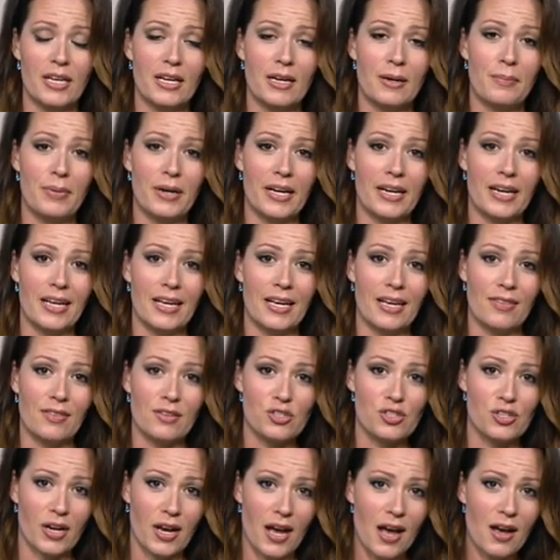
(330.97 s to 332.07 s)
But in the
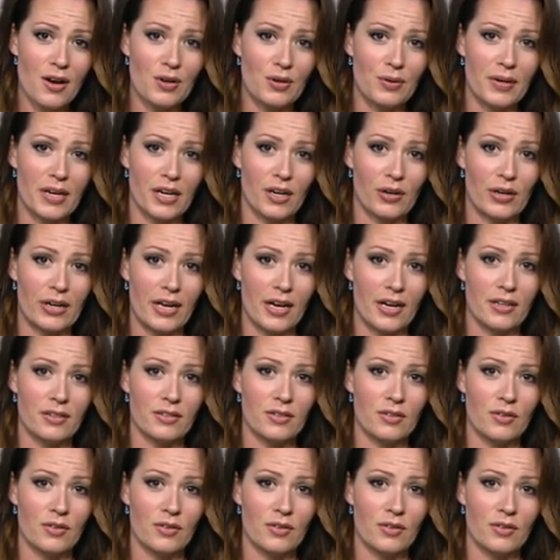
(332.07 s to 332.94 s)
Chicago area,